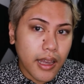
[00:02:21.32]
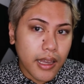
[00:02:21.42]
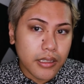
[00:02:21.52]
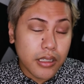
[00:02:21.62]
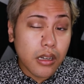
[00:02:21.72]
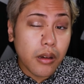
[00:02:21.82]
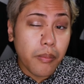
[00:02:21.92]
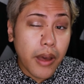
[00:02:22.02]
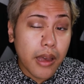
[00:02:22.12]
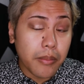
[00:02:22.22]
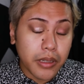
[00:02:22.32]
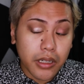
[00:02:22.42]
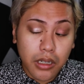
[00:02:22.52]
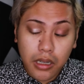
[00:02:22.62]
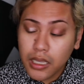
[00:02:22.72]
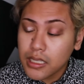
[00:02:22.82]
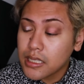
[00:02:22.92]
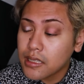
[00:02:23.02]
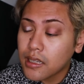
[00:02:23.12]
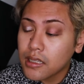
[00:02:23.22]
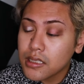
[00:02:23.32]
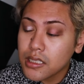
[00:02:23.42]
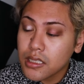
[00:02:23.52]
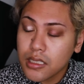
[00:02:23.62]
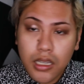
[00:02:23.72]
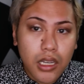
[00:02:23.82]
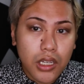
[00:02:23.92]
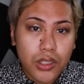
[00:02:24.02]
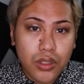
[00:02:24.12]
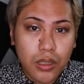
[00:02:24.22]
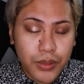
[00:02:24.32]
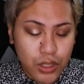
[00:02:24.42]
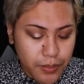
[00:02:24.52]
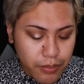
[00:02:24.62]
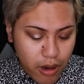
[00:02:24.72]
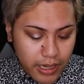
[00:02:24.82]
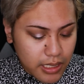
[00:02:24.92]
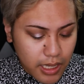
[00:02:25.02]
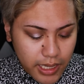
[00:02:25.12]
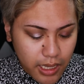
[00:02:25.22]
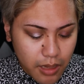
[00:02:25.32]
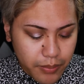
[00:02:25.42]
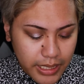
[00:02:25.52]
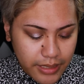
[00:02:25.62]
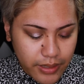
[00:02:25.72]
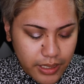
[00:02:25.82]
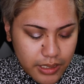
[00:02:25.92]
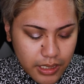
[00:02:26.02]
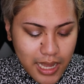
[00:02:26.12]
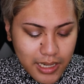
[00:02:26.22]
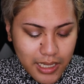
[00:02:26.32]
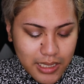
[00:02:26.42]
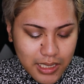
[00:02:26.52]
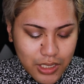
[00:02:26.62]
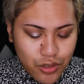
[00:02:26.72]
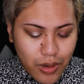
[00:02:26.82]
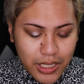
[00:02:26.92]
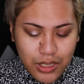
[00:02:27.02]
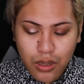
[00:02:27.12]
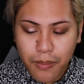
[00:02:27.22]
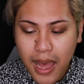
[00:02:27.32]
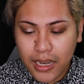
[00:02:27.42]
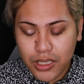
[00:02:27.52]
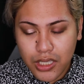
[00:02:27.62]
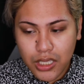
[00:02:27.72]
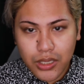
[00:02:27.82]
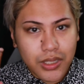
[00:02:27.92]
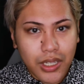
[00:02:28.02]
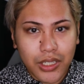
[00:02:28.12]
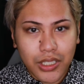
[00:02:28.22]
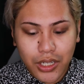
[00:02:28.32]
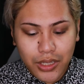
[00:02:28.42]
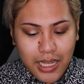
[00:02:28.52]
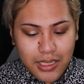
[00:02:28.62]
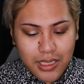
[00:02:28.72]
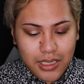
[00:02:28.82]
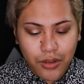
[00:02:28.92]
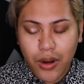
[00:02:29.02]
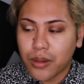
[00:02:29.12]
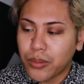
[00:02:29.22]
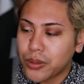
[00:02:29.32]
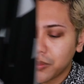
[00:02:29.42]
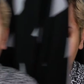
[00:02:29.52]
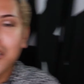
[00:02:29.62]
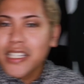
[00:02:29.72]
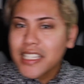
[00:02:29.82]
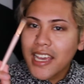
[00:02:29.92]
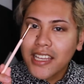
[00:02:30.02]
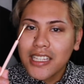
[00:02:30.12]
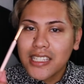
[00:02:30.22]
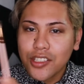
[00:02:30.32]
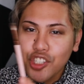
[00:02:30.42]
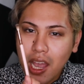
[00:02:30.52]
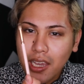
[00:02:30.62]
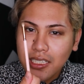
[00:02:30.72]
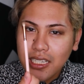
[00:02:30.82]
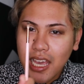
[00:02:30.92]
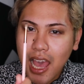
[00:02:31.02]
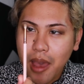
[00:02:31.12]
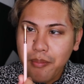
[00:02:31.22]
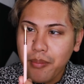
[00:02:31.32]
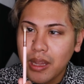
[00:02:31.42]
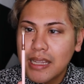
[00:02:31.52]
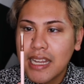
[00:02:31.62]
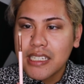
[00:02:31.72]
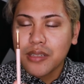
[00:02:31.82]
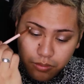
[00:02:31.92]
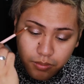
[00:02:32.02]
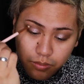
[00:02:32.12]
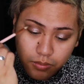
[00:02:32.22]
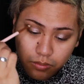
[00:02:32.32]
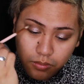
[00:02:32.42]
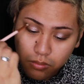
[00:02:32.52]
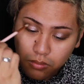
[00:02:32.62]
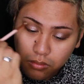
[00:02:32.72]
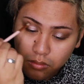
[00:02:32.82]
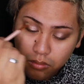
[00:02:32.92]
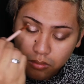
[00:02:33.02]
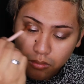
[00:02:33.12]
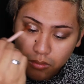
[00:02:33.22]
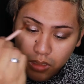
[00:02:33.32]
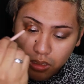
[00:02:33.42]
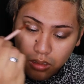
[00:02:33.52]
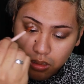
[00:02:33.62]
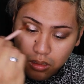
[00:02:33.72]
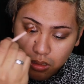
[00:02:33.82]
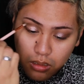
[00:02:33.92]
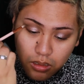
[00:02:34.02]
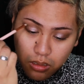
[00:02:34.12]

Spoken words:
And bam, girl, can you see that? It's just super, super bright. I can't believe it. And it's a drugstore palette too, so you know, that's just incredible. Next, I'm going to take this tiny blending brush. It's just stained, it's not actually dirty.